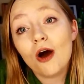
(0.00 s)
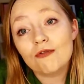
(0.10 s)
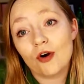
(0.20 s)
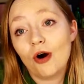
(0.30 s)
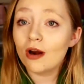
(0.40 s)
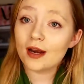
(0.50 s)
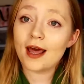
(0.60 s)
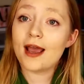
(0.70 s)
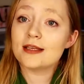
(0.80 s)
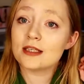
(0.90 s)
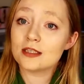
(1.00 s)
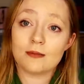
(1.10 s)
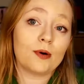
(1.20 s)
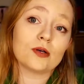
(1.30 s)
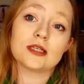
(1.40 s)
for holidays,
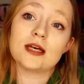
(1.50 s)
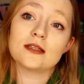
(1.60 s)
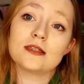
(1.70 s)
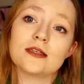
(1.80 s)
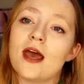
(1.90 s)
deposits,